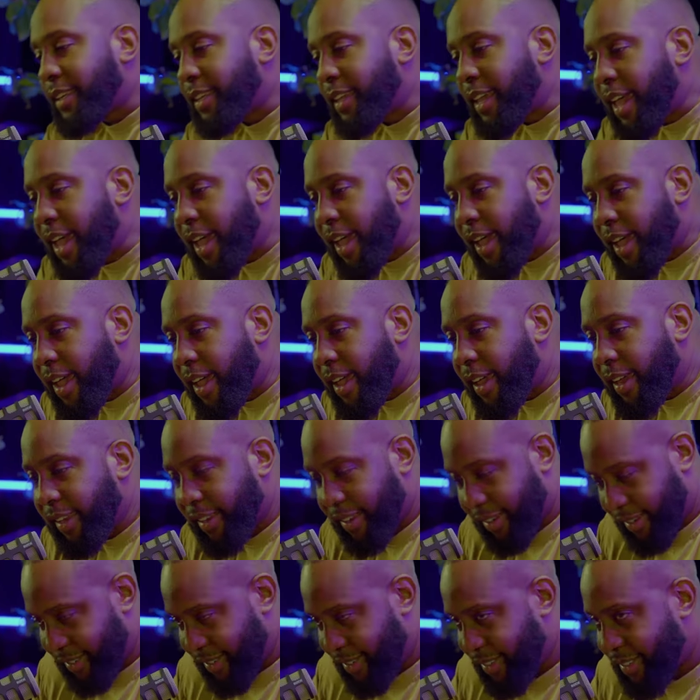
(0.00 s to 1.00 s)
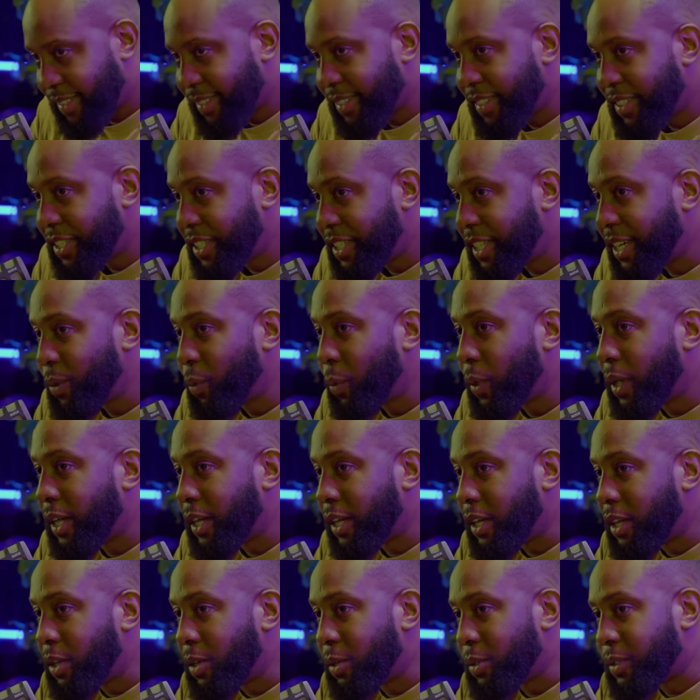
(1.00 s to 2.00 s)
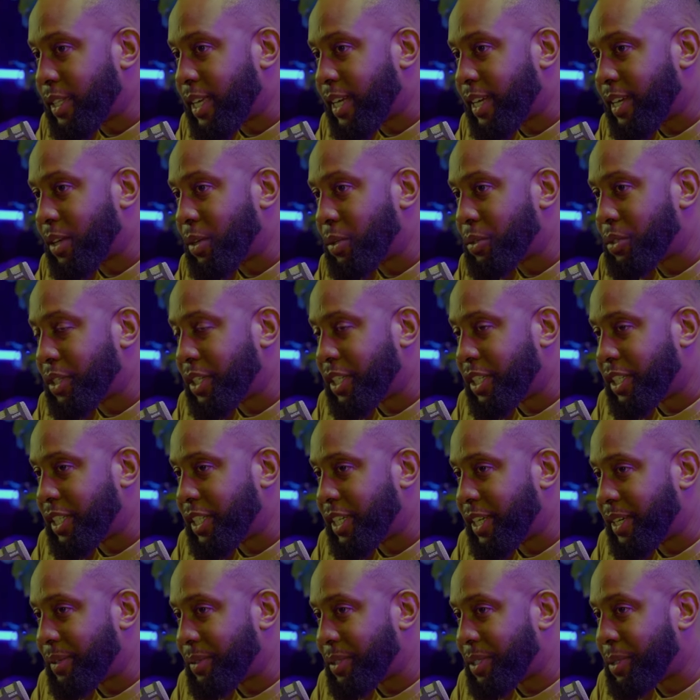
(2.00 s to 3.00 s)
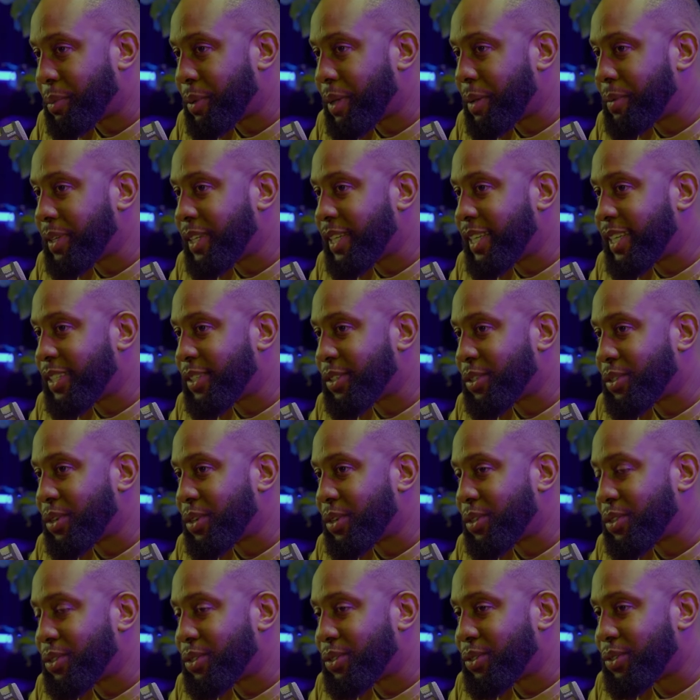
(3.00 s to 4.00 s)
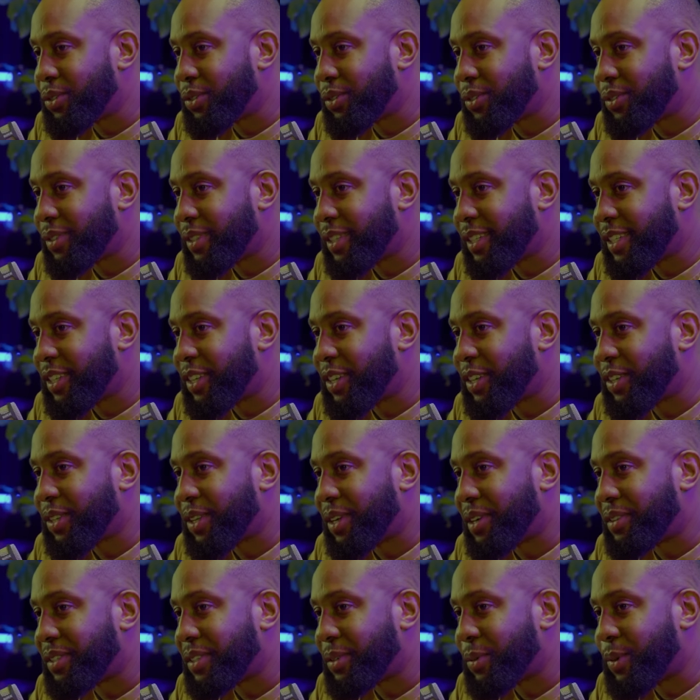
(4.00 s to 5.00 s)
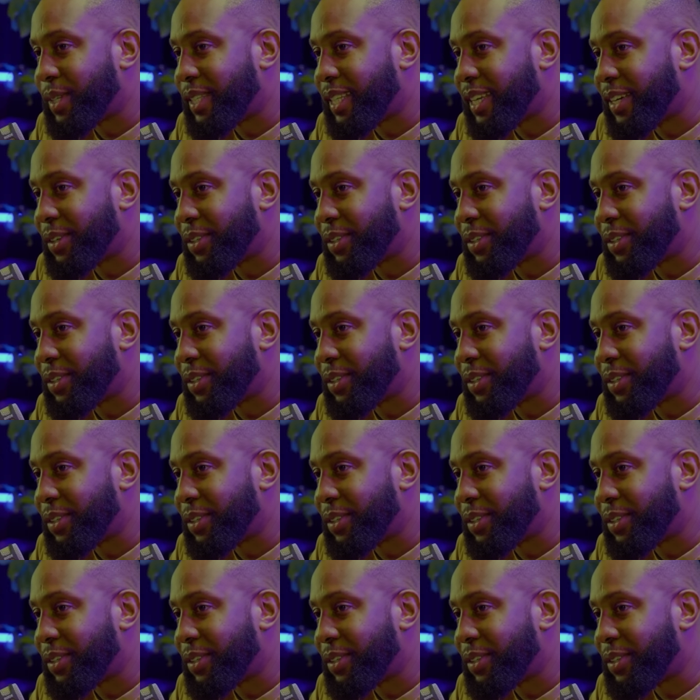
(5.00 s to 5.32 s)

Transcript: yeah, she one of those that goes to the gym. She probably needs to go to the doctor if she wants her